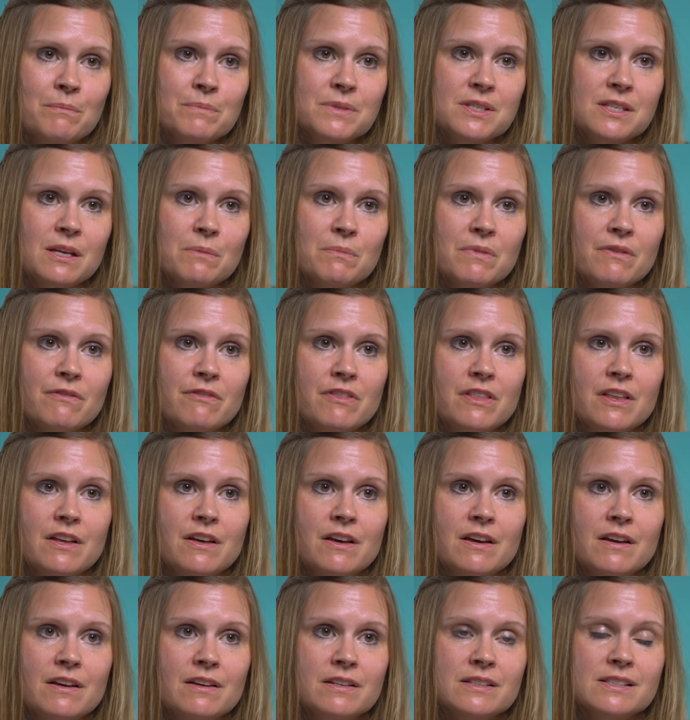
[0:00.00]
some of
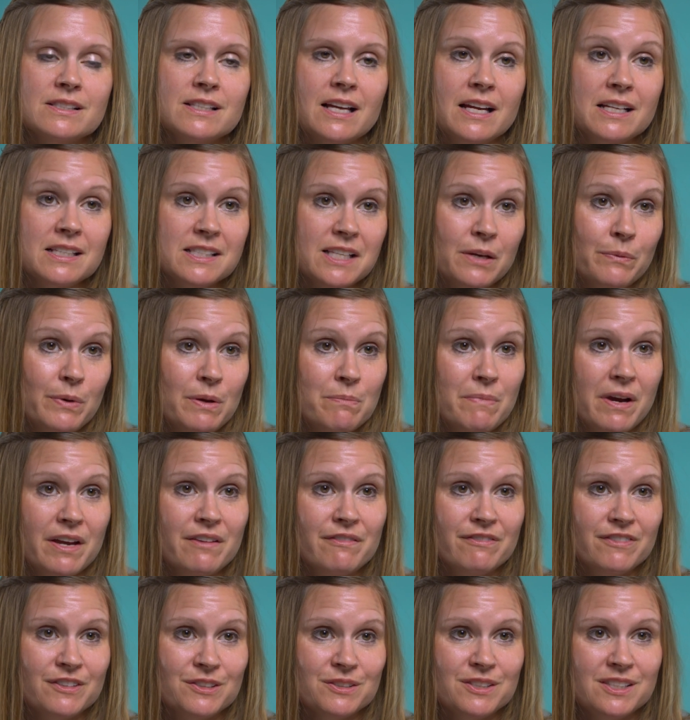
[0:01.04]
the signs that we might
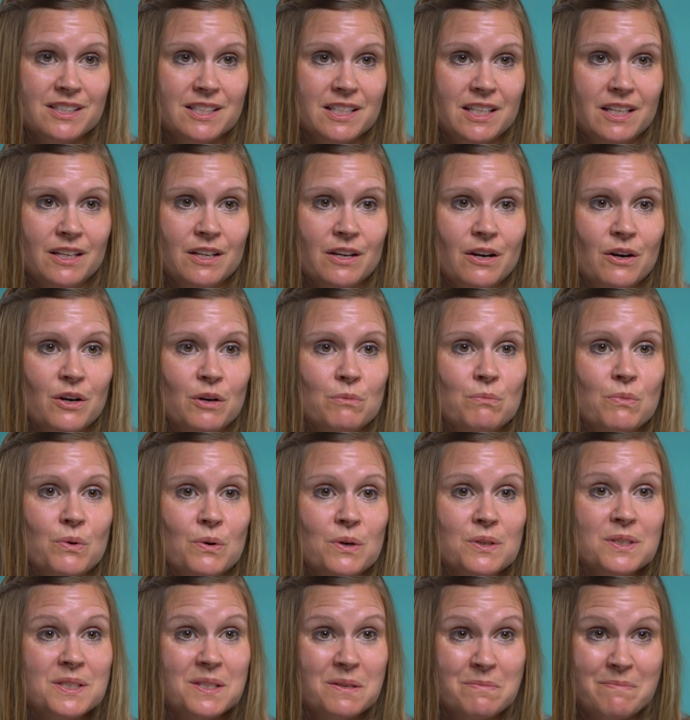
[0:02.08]
first see are more
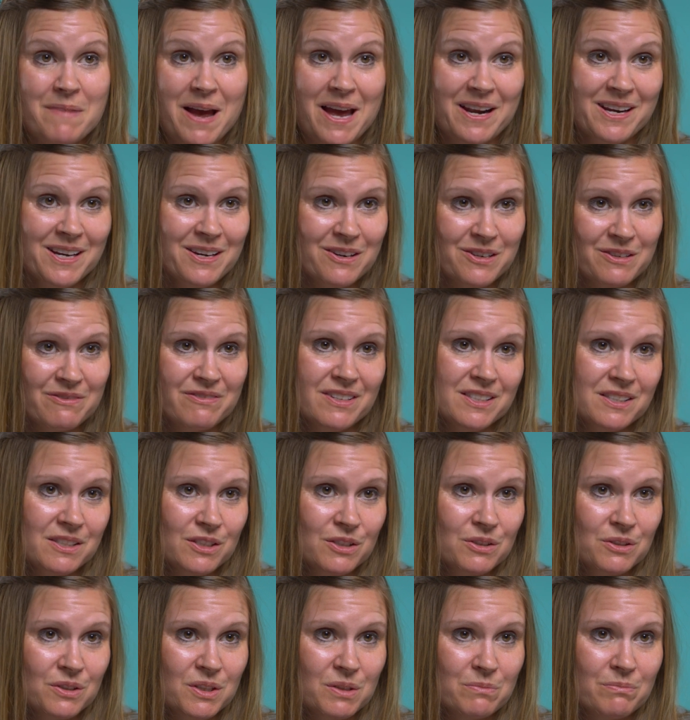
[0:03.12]
somatic or
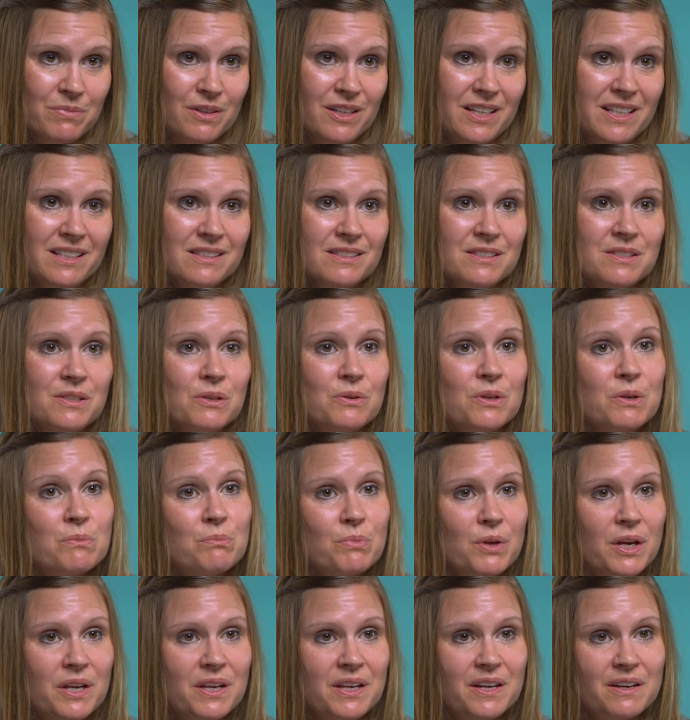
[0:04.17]
physical complaints, so
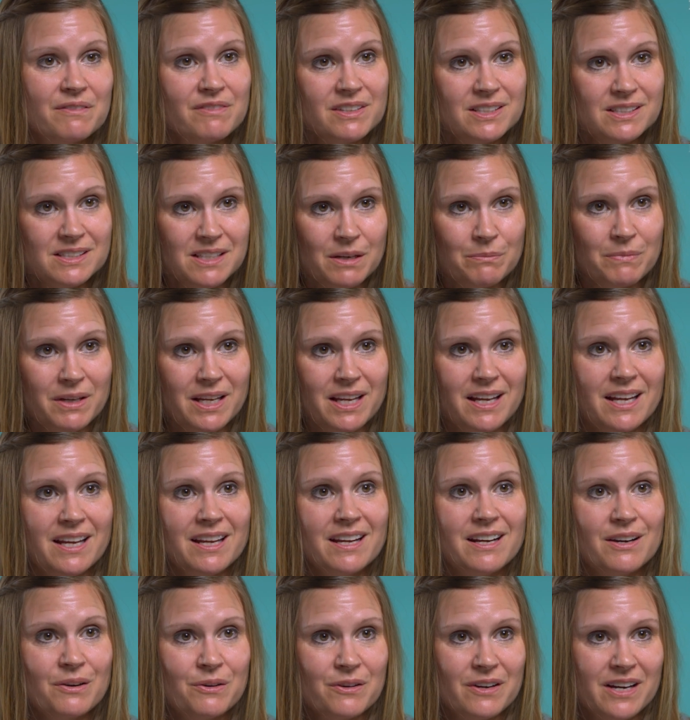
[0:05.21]
complaining of a stomach
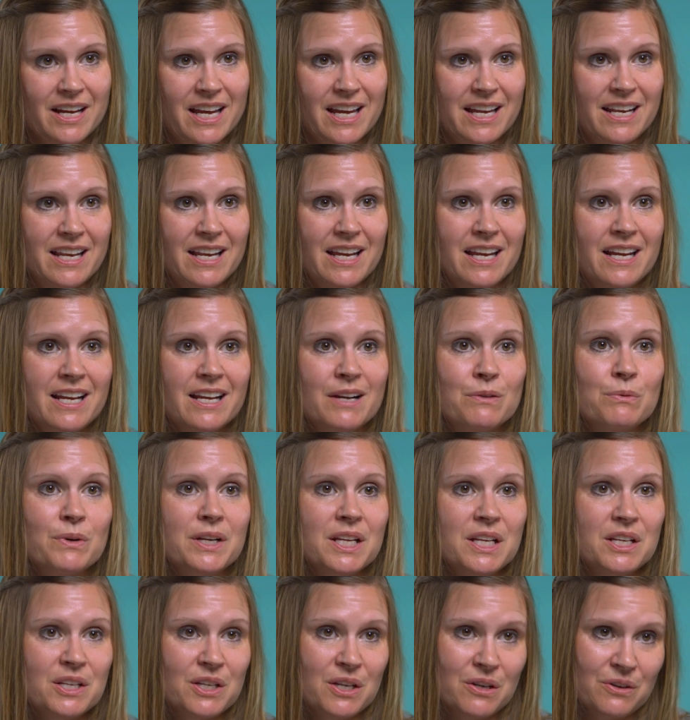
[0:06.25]
ache or a headache,
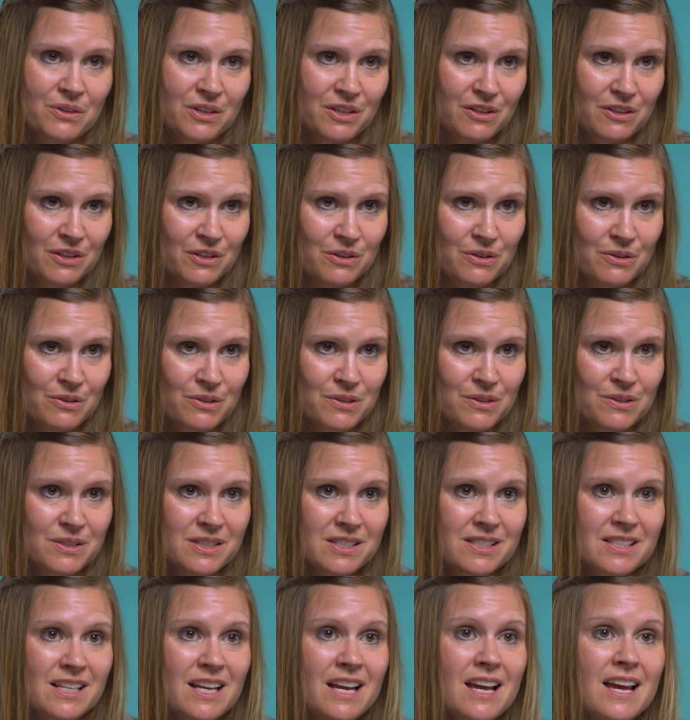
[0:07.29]
wanting to go to the
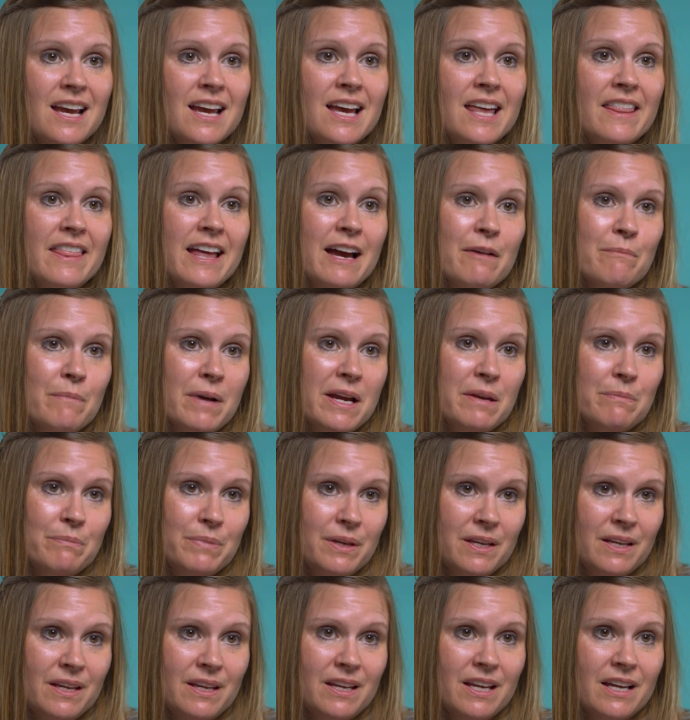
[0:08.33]
nurse. That might
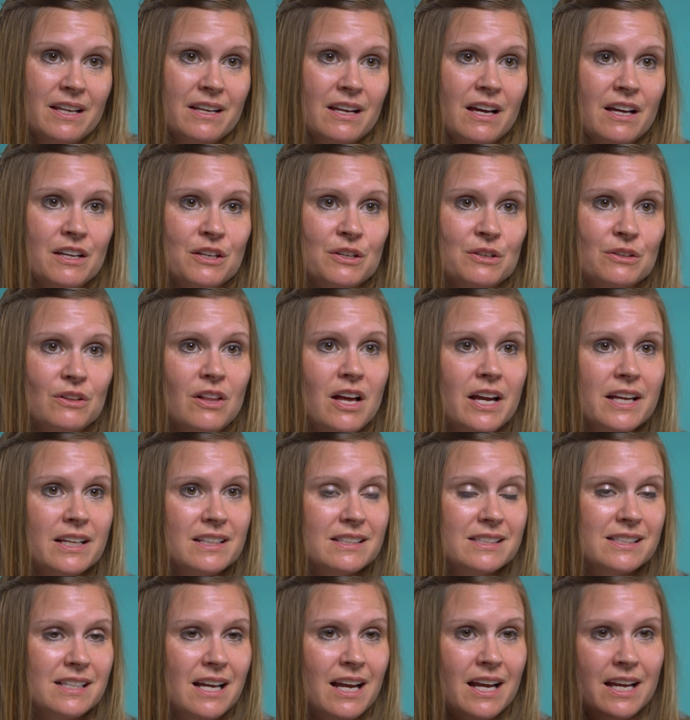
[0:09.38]
be an underlying
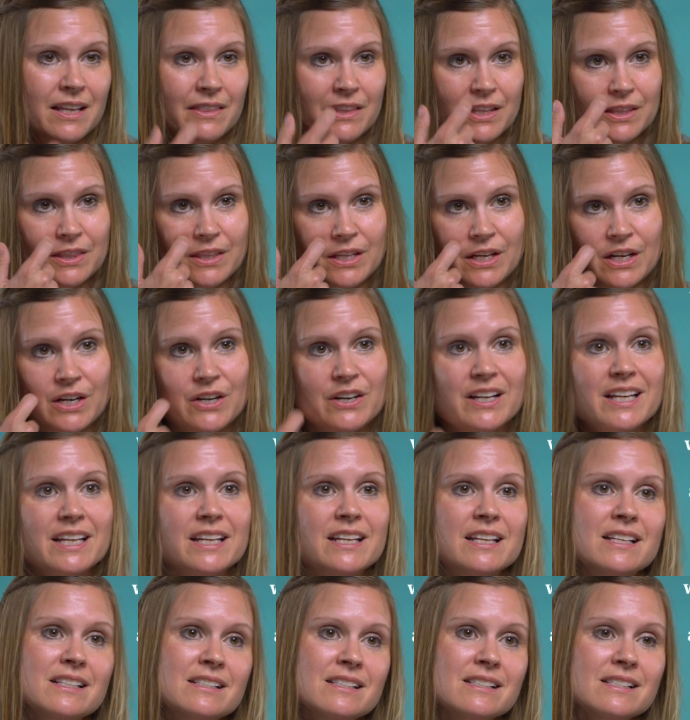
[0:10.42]
sign that there
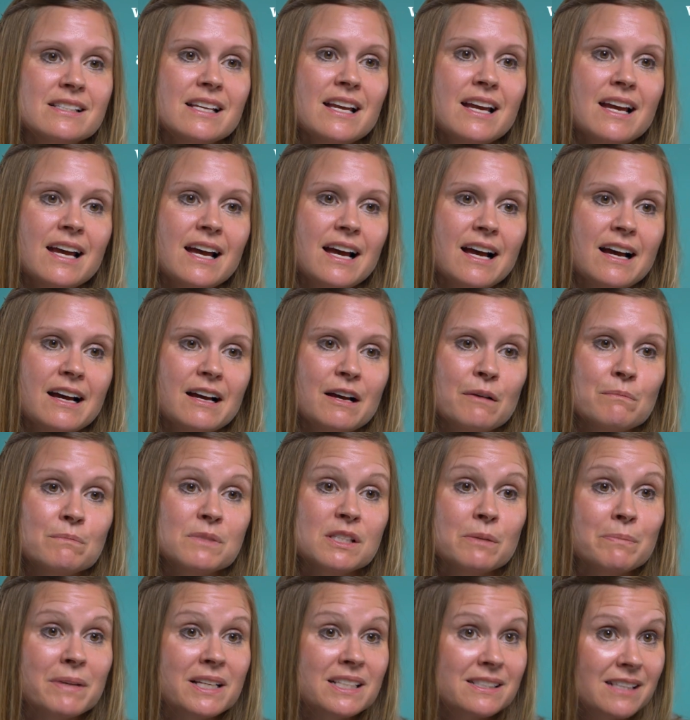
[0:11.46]
is
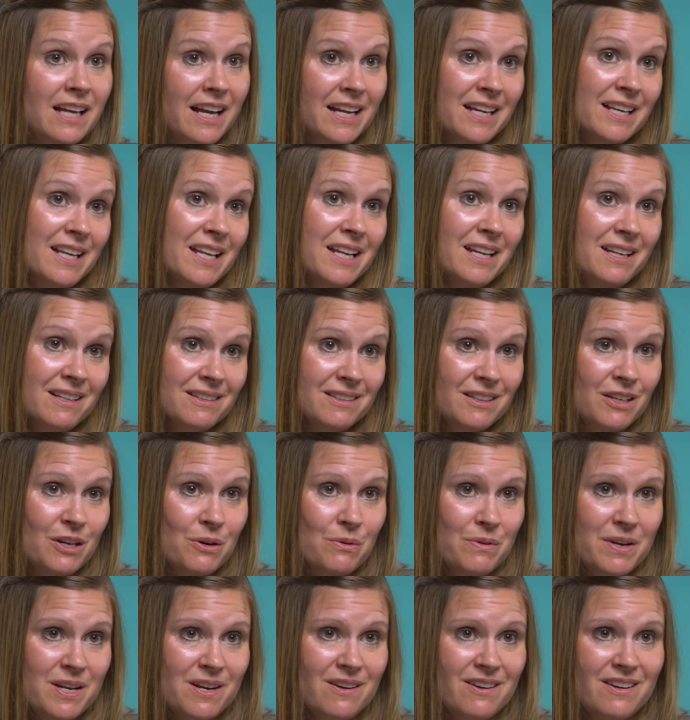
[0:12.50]
some anxiety
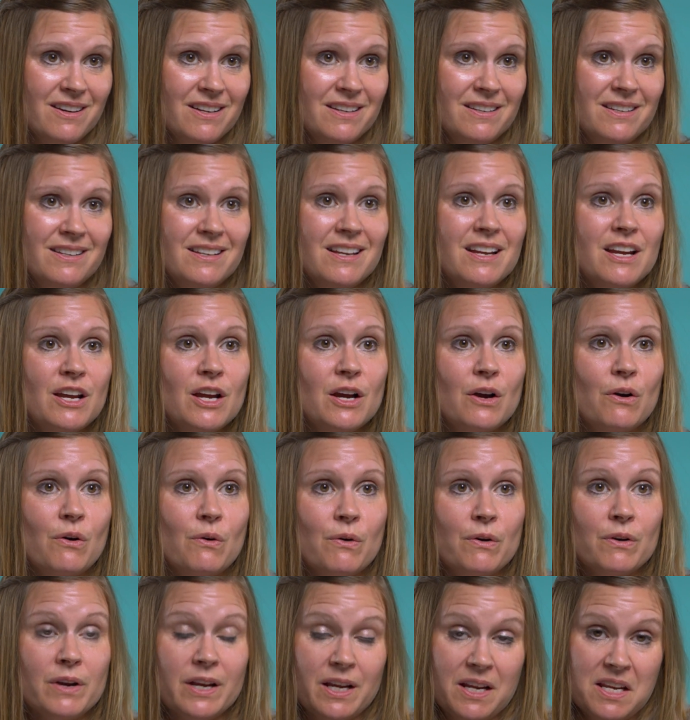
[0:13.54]
going on,
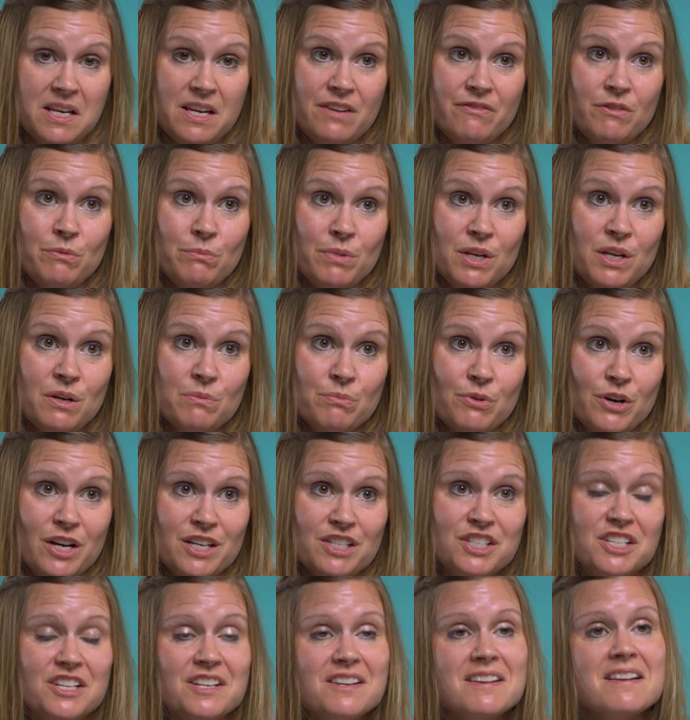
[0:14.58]
or it can even be
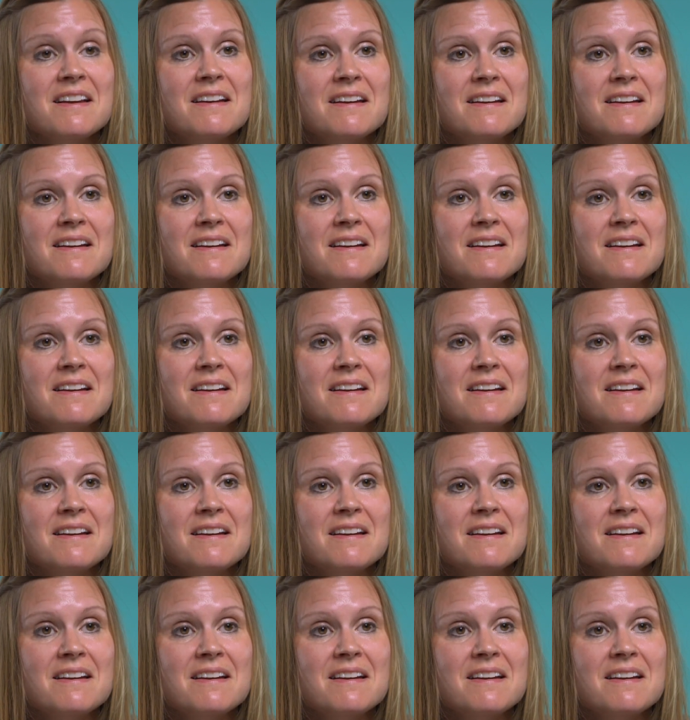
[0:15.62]
depression.